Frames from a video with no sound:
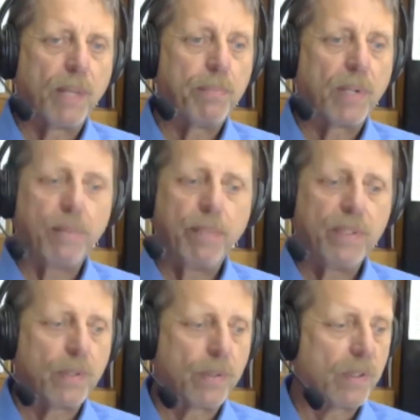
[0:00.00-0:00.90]
I'd be
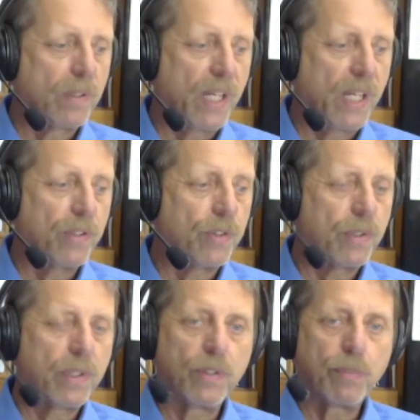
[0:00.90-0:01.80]
certainly glad
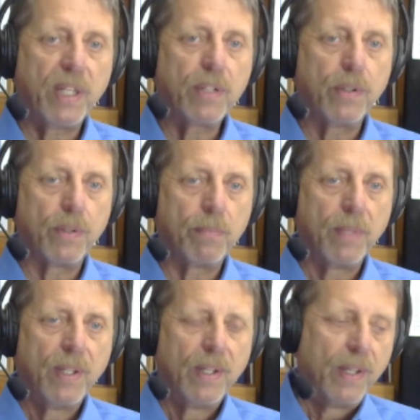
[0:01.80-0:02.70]
to speak to them.
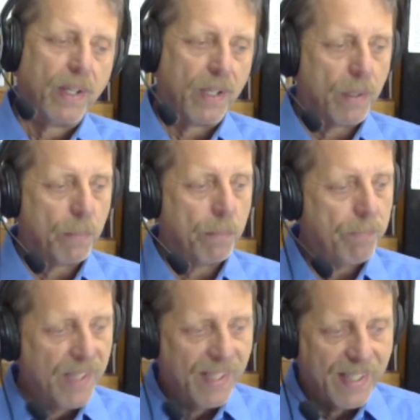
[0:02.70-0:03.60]
Don't
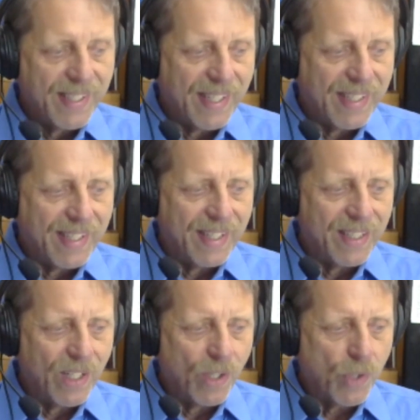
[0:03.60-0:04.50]

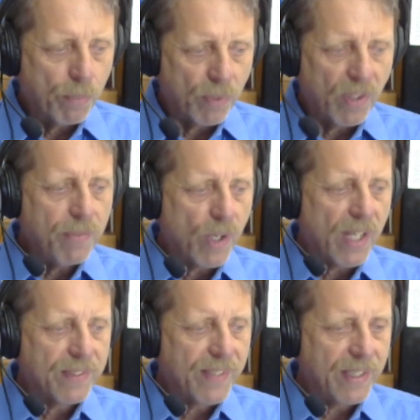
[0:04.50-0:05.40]
believe what I
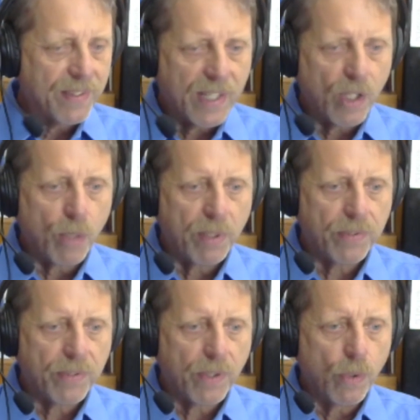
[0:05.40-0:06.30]
say.
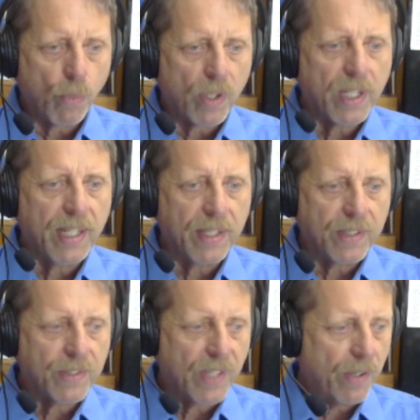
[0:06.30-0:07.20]
Therapists who are working in
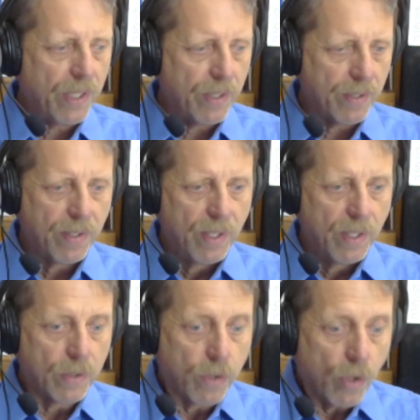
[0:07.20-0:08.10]
this area,
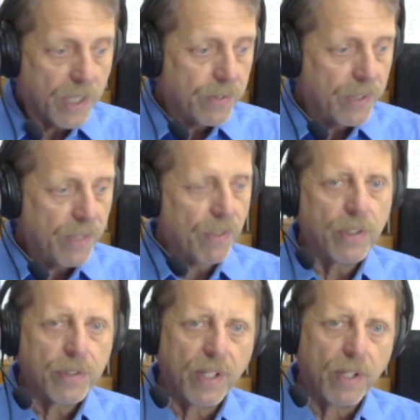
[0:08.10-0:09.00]
look and see for
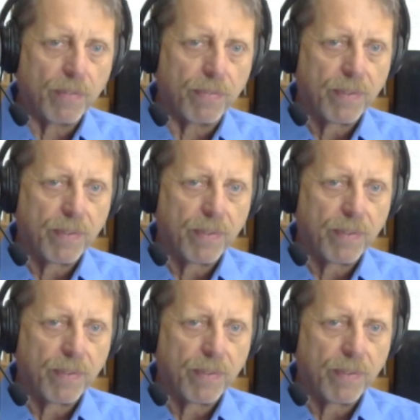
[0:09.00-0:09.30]
yourself.